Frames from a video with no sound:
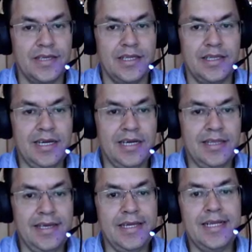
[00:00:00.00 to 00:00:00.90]
that
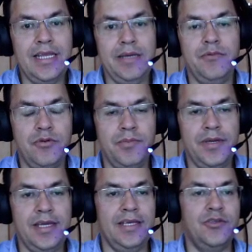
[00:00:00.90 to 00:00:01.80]
they claim to
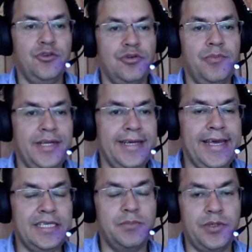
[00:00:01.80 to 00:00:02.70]
be social media
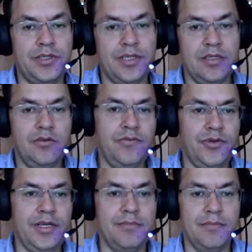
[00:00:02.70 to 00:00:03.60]
experts, and good for
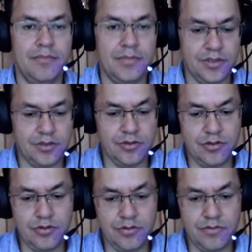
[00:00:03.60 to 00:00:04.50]
them. It's good
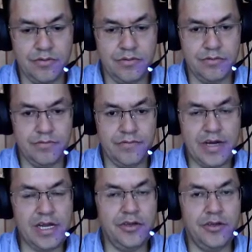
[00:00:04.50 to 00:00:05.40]
to
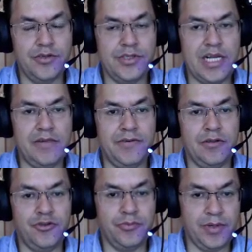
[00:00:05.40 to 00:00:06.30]
value yourself and
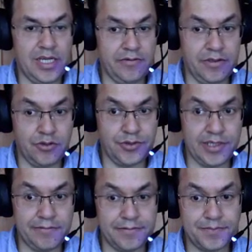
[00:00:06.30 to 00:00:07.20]
also believe in
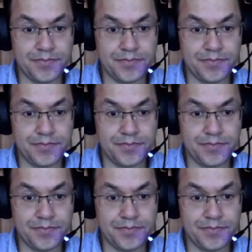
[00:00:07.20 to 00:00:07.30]
yourself.